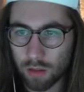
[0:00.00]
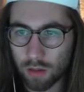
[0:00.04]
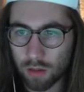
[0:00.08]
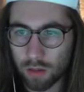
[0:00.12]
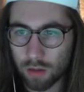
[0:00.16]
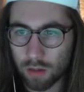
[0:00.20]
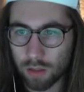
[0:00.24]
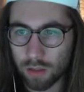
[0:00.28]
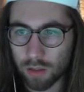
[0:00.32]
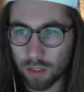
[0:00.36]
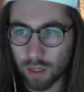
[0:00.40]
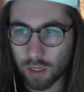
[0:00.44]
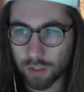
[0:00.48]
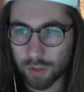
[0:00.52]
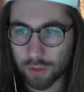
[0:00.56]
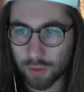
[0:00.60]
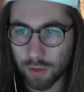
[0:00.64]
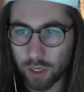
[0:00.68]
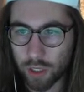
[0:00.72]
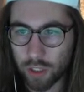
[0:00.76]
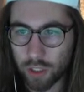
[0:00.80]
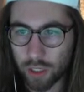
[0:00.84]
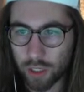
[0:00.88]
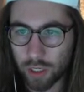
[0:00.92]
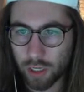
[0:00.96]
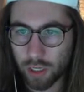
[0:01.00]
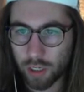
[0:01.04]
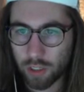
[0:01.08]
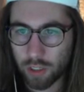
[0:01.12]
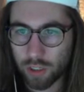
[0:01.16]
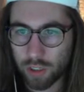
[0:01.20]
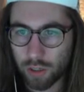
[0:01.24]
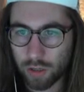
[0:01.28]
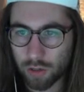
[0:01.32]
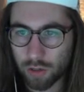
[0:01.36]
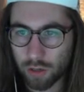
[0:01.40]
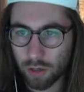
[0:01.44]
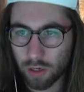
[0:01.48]
These guys are raging at each
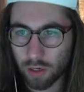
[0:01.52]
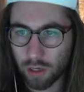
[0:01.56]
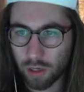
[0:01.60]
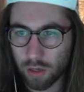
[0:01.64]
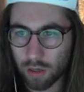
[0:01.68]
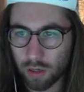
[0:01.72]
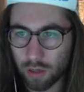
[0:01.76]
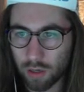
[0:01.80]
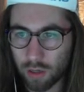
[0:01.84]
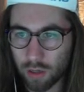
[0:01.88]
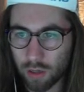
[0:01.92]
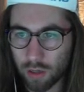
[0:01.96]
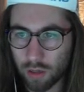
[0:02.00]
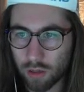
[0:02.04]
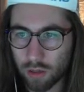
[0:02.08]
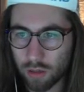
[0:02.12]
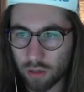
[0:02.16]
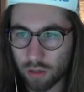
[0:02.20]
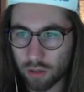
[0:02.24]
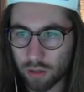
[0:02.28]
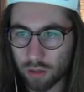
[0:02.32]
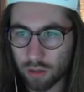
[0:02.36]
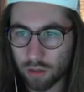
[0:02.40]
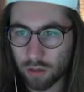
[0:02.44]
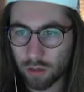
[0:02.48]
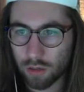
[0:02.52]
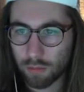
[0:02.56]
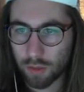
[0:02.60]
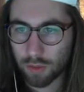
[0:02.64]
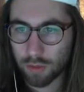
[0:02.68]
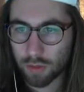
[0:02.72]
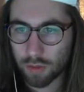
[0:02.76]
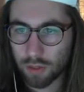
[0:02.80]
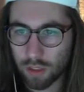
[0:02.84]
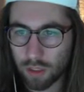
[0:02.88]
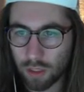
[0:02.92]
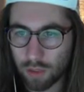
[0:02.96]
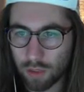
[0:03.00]
other again about
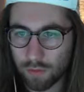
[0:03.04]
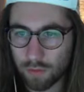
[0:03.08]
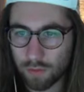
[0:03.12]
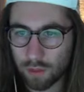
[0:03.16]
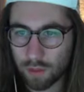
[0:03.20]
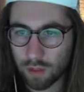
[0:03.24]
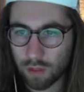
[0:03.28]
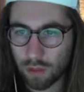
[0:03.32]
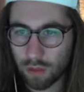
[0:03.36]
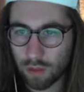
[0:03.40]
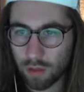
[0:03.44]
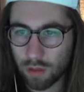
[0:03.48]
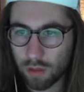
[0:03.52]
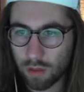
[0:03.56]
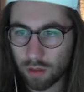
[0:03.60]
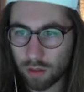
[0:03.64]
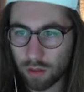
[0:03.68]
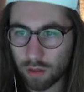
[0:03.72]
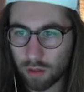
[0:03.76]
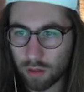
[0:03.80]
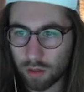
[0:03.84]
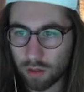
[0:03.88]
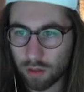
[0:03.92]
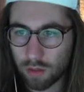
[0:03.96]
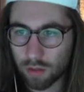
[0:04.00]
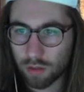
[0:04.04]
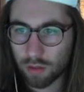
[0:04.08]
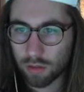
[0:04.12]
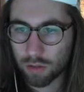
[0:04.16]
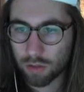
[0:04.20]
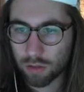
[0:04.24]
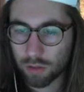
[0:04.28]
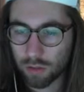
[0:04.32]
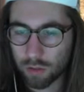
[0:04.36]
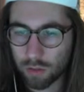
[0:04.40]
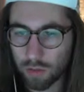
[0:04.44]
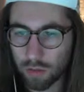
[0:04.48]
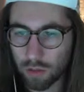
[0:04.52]
safety,
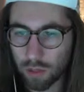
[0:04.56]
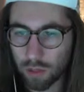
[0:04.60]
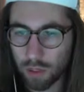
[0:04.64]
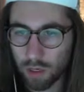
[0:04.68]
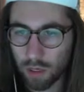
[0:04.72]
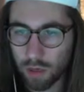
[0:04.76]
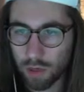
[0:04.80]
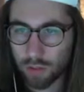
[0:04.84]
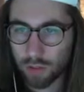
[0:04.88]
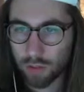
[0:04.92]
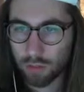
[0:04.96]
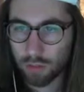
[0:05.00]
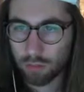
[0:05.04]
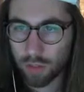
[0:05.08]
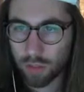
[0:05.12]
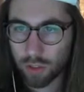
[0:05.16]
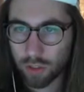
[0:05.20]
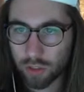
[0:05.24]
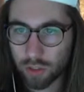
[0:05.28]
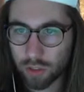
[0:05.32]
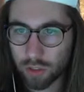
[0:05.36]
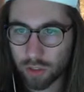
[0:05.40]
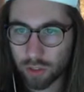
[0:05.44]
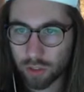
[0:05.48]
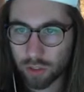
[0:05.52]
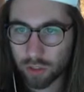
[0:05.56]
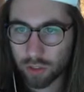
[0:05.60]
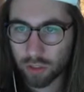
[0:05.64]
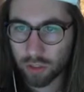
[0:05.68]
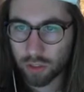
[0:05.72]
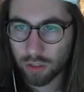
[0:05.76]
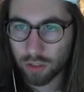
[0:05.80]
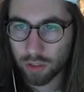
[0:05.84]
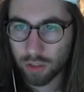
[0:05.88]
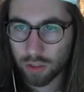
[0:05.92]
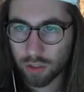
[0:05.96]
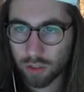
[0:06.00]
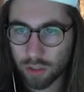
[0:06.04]
don't care too much.
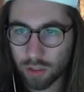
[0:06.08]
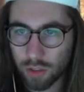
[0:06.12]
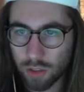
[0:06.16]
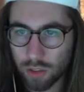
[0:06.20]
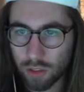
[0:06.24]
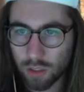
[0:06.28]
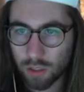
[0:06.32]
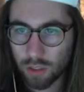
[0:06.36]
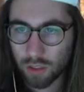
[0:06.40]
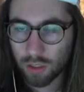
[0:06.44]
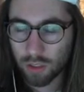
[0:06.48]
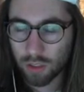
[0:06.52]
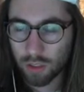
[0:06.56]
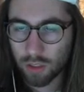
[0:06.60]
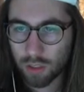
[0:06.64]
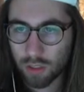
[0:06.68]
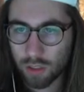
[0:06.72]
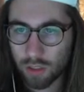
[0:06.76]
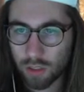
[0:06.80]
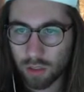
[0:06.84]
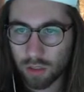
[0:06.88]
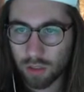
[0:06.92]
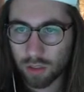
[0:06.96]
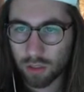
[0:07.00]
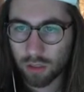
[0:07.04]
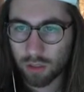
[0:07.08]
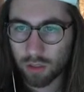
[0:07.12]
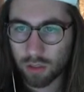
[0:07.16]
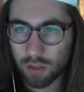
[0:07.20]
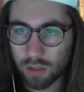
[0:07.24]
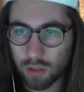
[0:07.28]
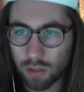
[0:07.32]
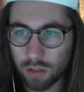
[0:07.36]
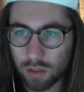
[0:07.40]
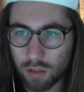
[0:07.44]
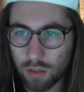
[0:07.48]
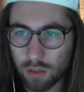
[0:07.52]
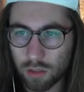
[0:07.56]

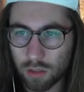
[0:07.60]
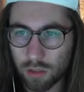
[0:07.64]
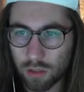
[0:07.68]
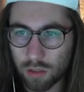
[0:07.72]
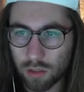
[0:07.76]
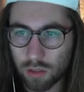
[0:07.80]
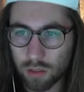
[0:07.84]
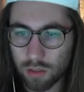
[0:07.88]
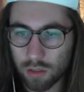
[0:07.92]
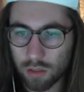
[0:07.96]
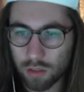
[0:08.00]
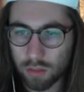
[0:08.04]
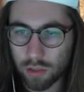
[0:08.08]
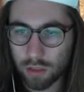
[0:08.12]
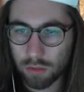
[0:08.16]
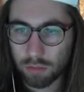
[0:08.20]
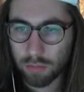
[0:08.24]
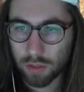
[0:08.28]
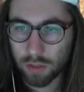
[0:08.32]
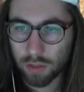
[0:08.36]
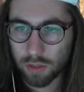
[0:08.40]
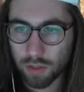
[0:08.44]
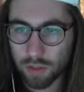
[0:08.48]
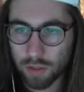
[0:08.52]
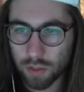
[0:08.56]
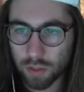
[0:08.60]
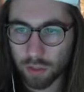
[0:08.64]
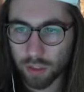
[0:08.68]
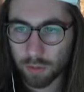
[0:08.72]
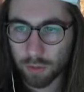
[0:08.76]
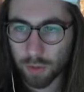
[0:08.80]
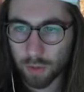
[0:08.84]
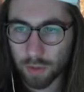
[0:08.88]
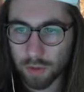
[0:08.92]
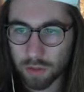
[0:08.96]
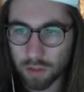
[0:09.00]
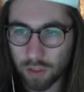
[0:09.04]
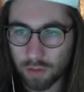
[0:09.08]
Seatbelts aren't
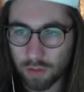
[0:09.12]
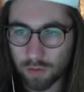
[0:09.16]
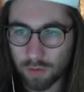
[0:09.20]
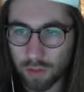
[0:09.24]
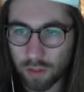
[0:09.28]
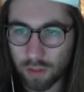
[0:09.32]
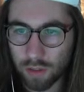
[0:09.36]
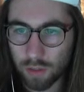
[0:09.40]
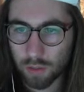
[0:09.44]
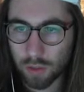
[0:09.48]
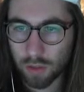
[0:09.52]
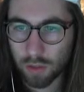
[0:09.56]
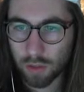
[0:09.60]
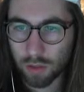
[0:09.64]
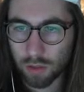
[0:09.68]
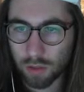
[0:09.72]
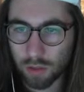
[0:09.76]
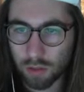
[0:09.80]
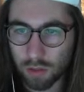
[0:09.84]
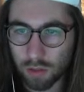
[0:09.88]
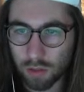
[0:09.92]
about safety, what?